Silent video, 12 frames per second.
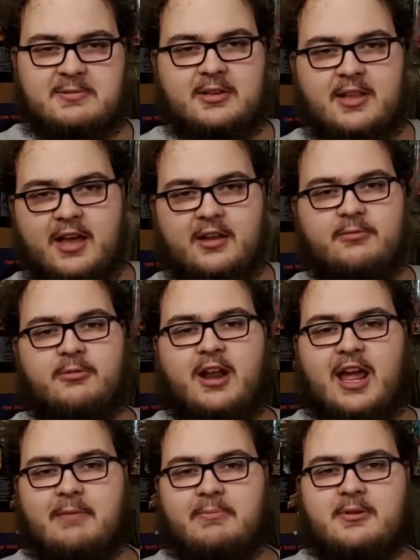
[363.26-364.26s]
me a lot of what
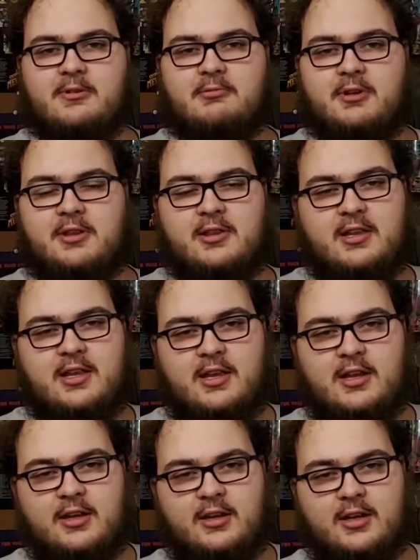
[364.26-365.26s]
happened with
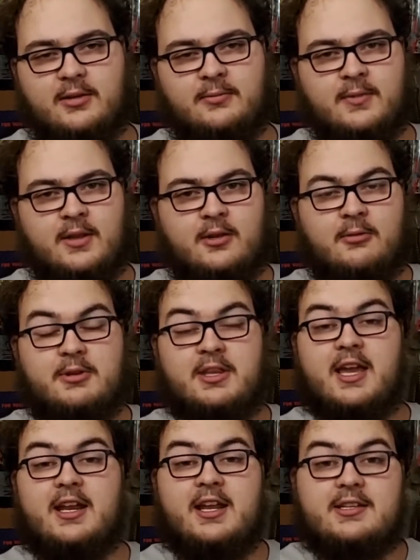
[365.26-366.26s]
the
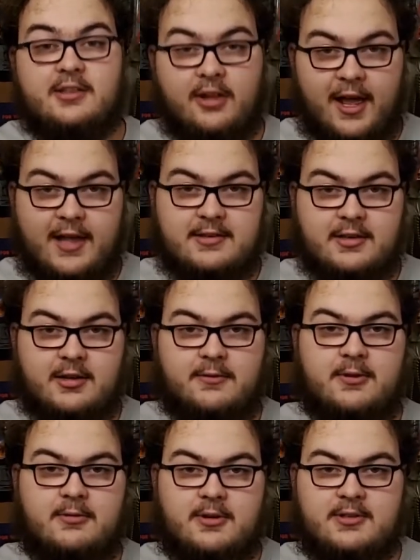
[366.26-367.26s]
NES Classic a
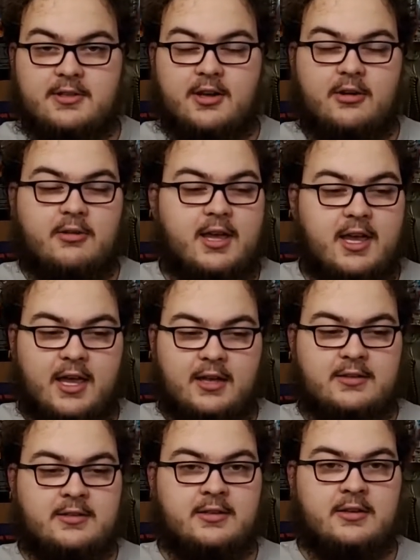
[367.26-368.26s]
few years ago.
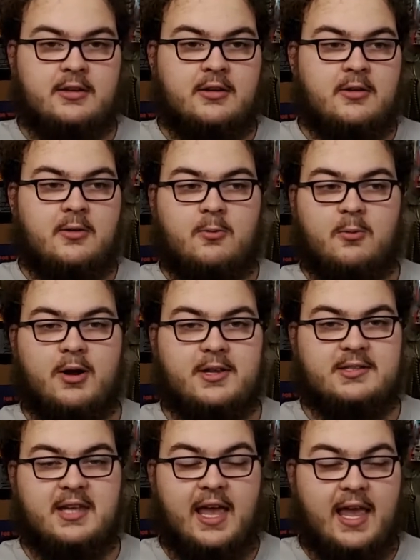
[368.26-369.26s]
It
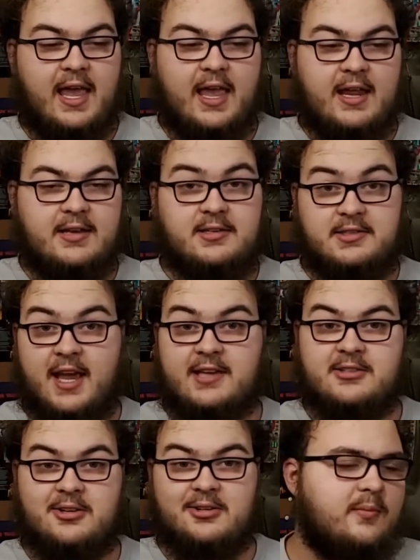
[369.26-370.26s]
was a
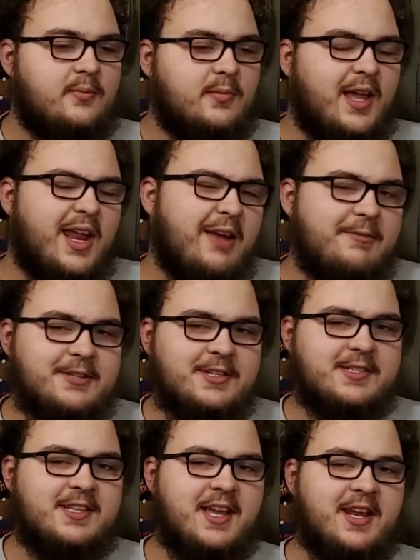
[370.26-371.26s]
disaster. And ever
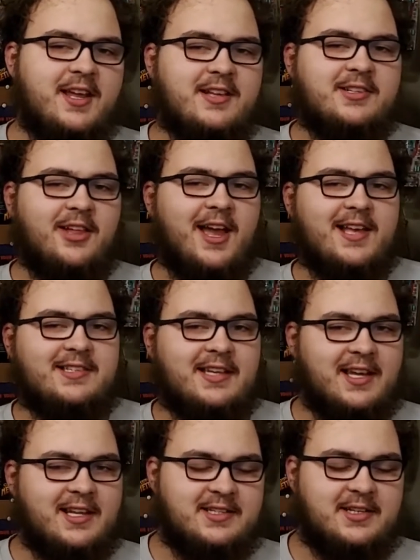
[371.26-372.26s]
since the NES Classic
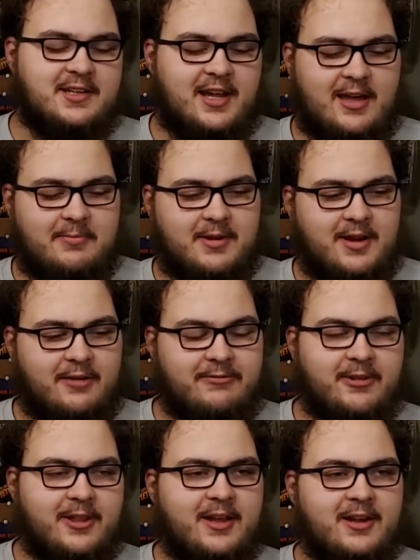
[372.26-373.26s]
incident happened, I
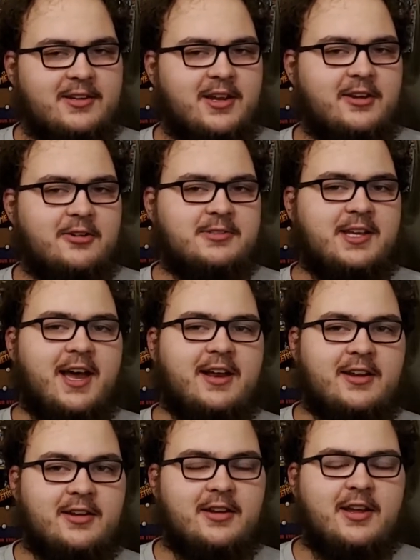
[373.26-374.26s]
feel like Nintendo's
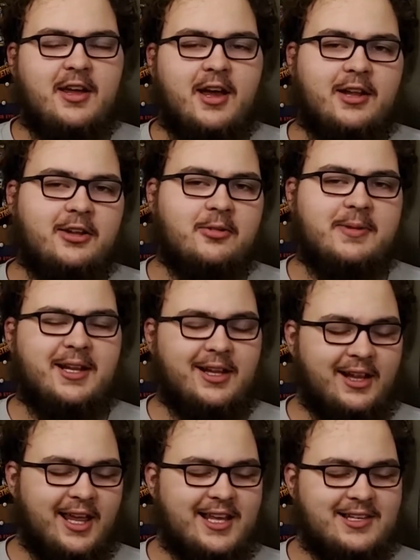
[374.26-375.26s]
gotten a little bit
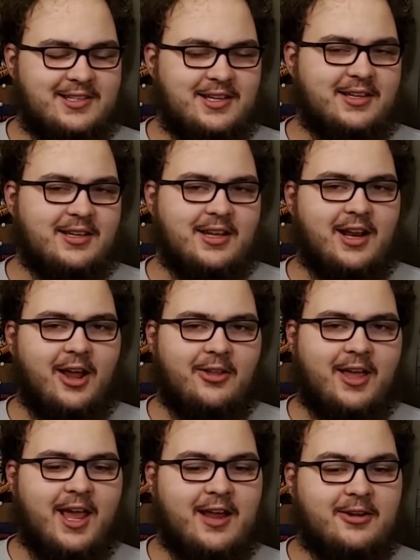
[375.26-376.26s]
lazy in how
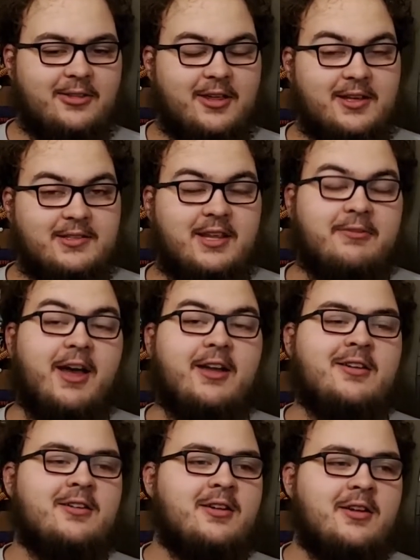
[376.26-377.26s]
they handle things. They've
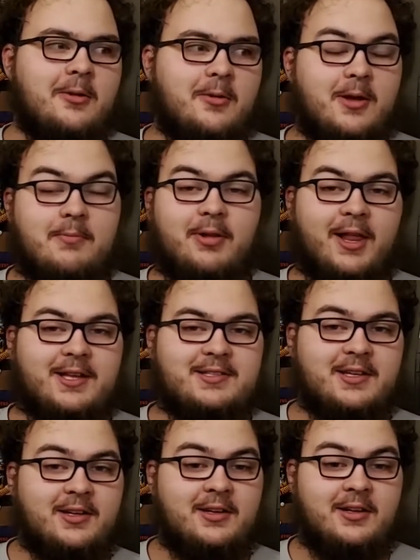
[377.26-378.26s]
gotten
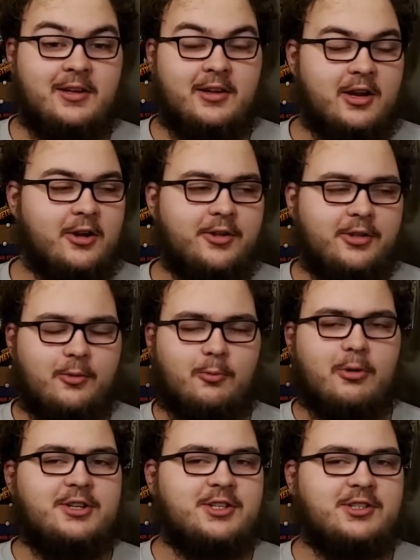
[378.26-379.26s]
complacent. They're the
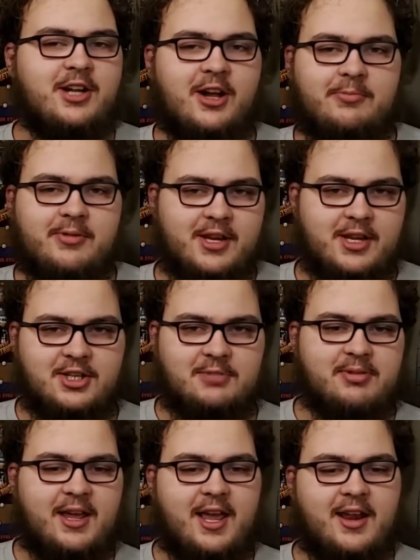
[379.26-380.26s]
richest company in
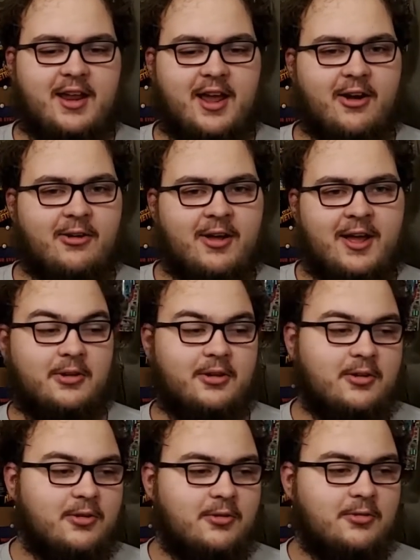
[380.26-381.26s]
Japan now. They're
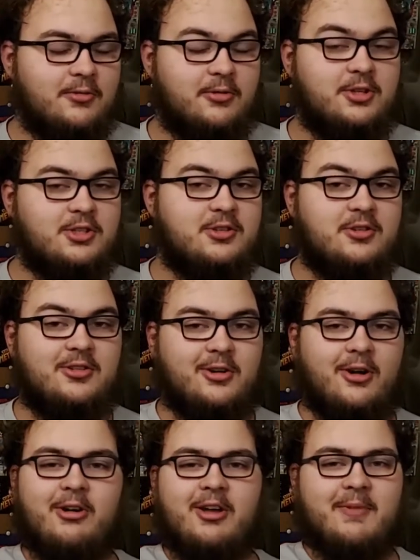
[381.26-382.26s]
cool just
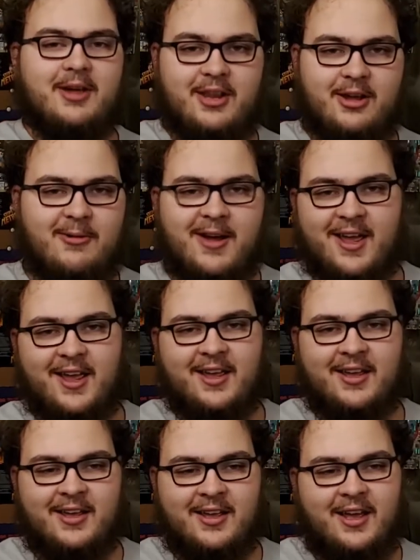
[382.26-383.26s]
throwing money away.
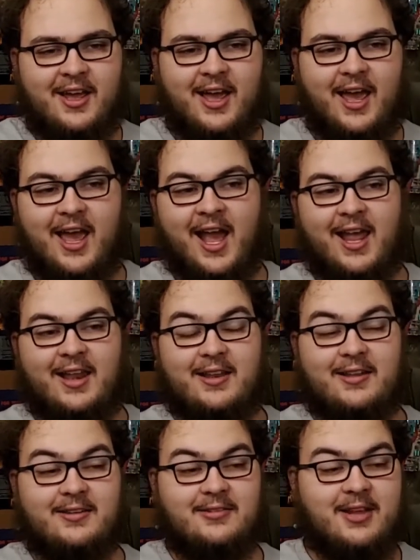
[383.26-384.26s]

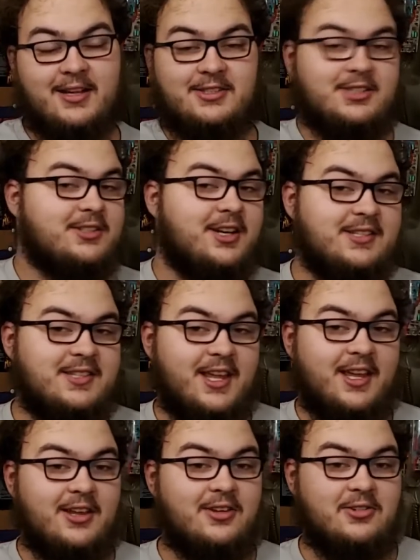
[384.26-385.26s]
And that's just because they
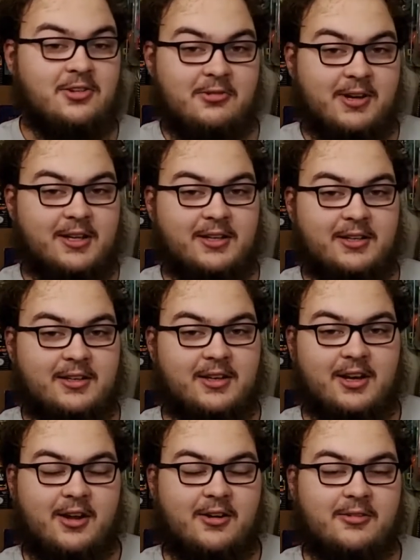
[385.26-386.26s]
can do it,
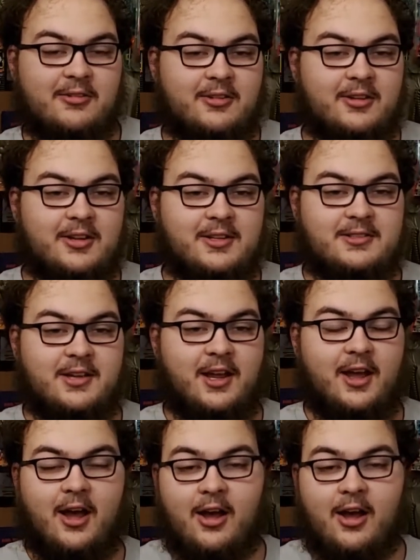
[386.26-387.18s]
It's like,